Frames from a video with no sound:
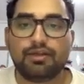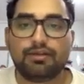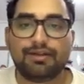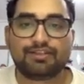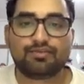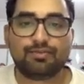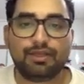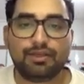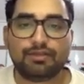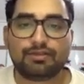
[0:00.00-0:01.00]
that
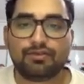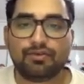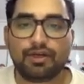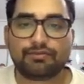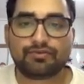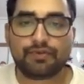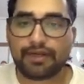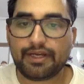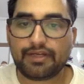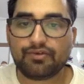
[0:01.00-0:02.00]
means you have to
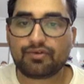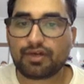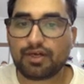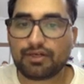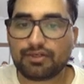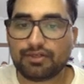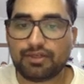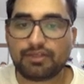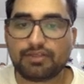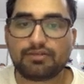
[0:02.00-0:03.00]
add your card
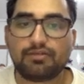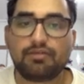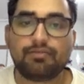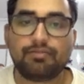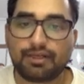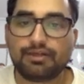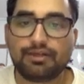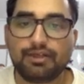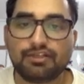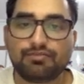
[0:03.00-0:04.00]
details bank
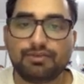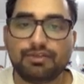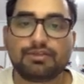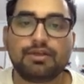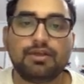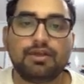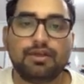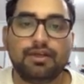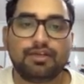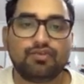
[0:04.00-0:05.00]
details means
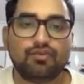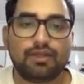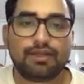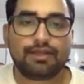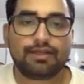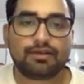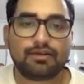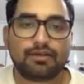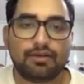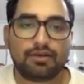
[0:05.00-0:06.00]
and you will get
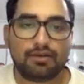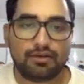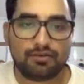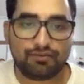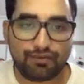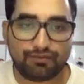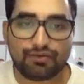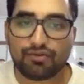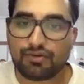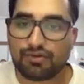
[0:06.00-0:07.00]
uh,
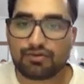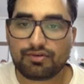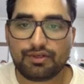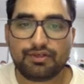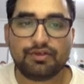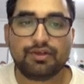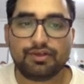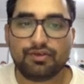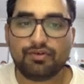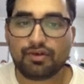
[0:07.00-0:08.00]
$50 credit
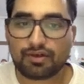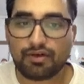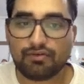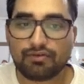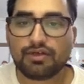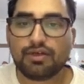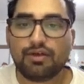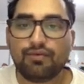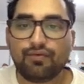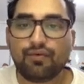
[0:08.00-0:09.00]
in your account
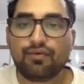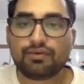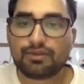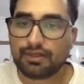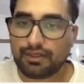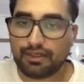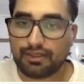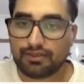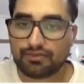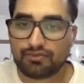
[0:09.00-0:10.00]
for 30
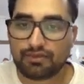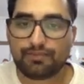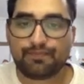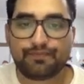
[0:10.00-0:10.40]
days only